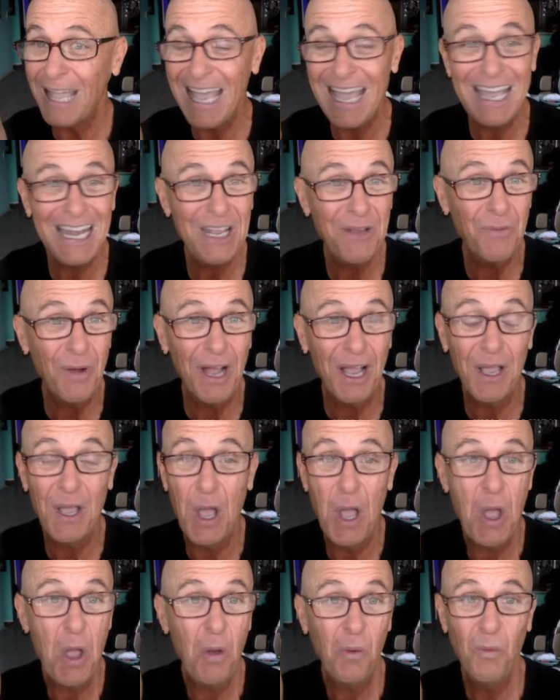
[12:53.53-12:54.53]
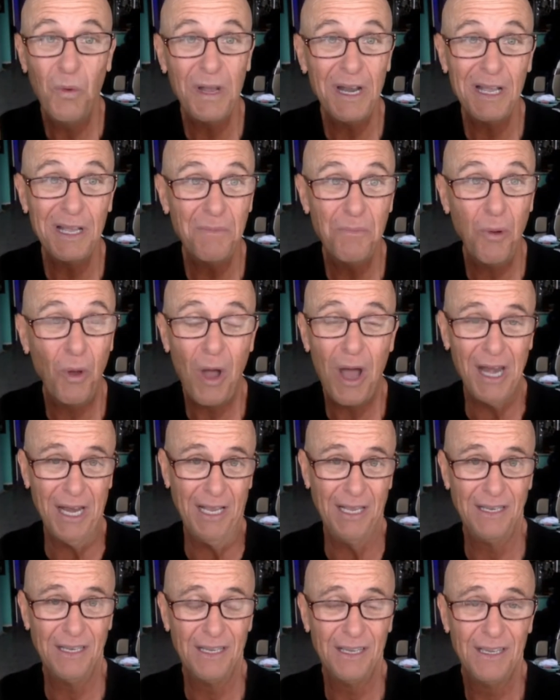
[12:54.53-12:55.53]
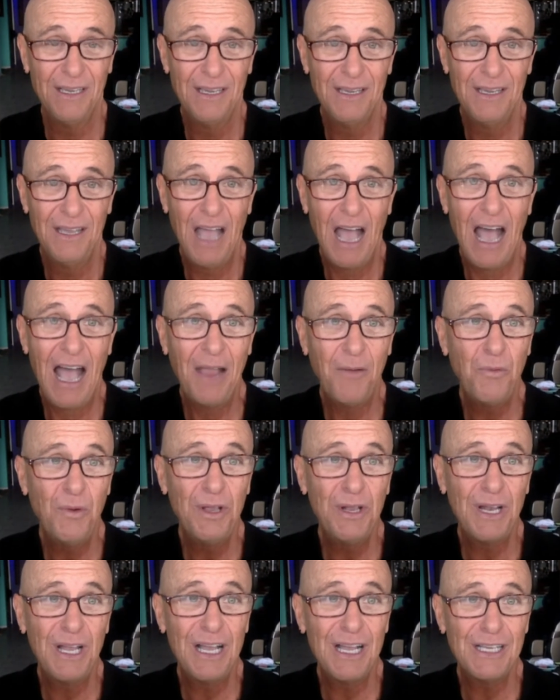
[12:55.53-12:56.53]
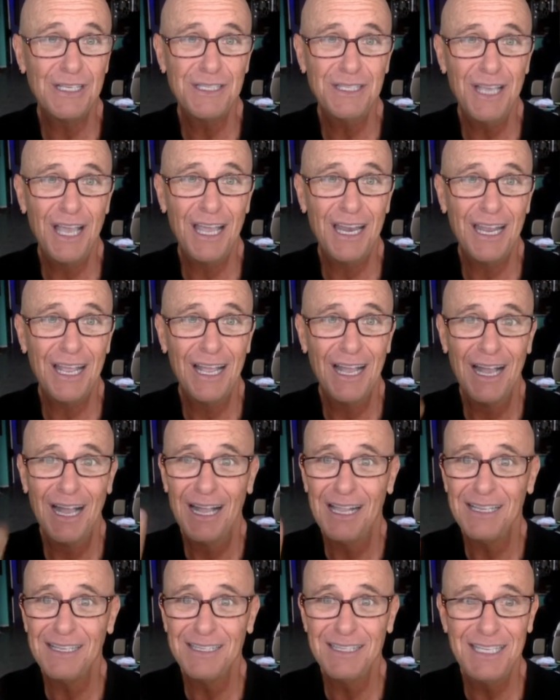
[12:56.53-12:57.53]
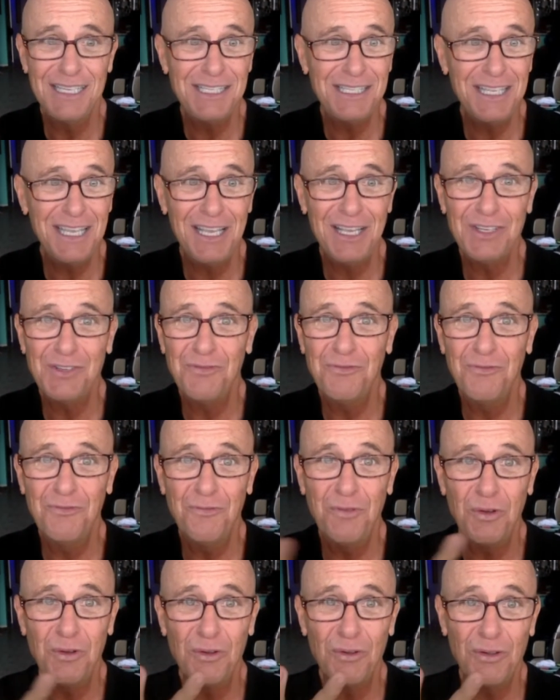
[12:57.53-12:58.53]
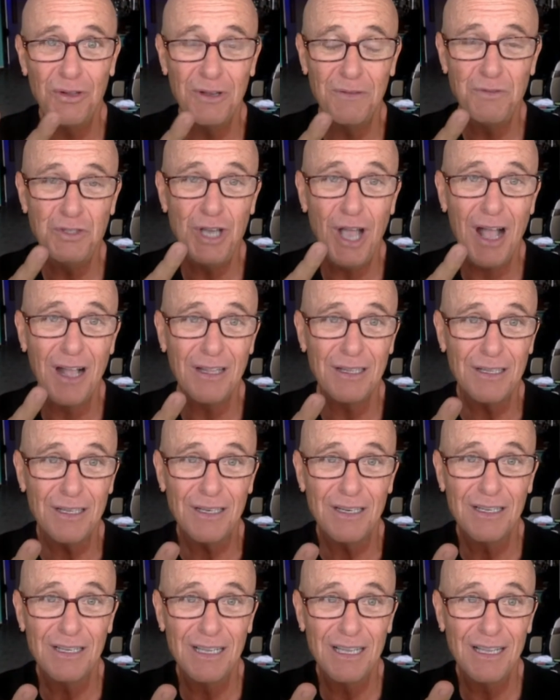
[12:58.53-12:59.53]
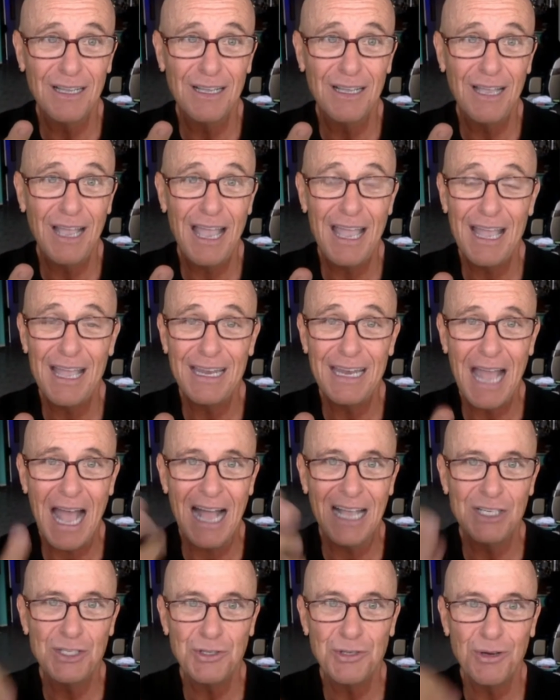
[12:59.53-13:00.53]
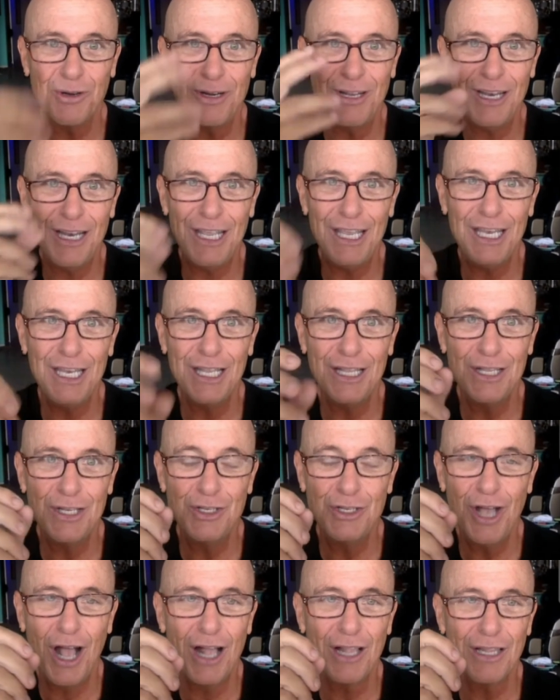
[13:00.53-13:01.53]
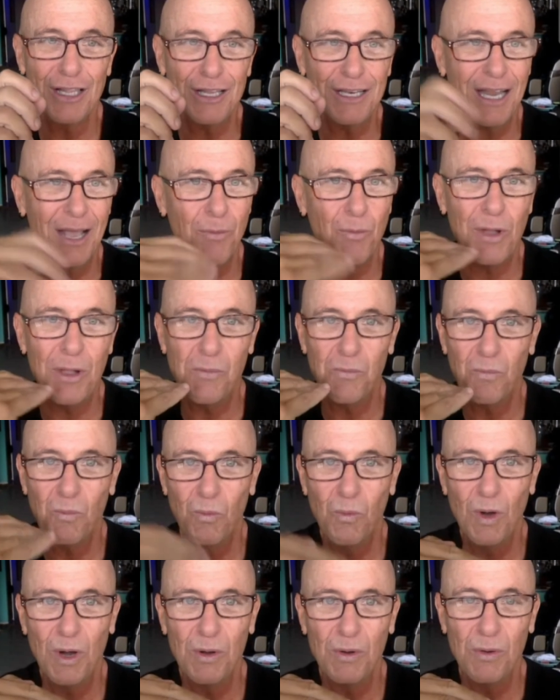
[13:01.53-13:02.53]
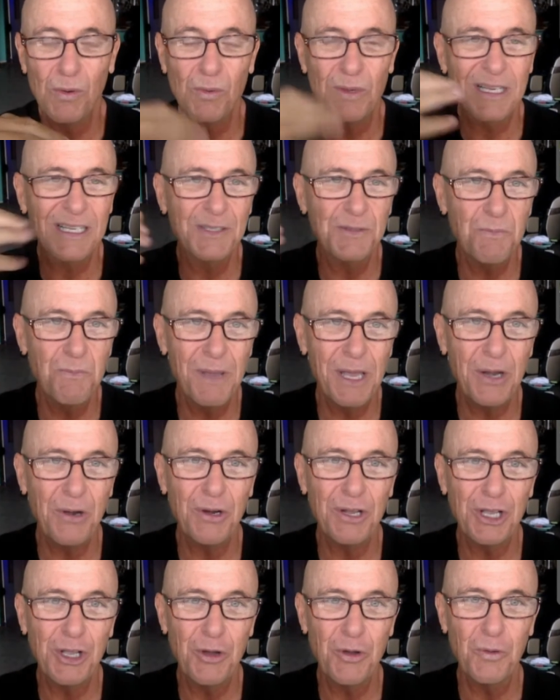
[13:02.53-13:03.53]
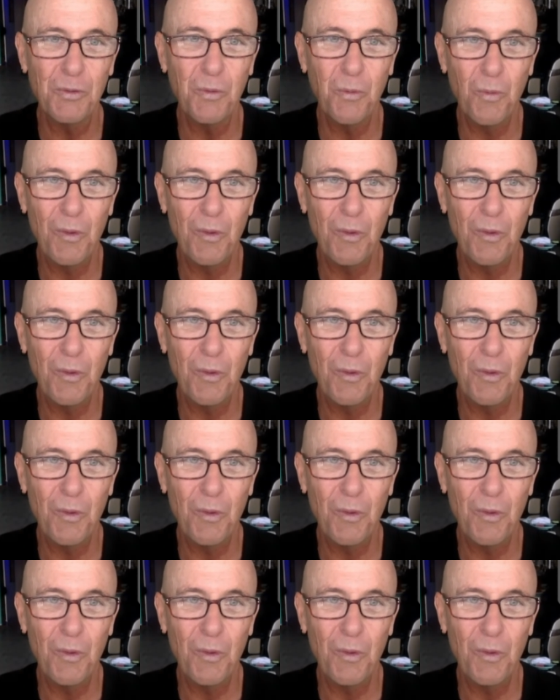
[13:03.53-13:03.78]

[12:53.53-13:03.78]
Anyway, when I bought it, I realized that this thing is full of chocolate. And I started eating the chocolate and I went, whoa, it's better to go to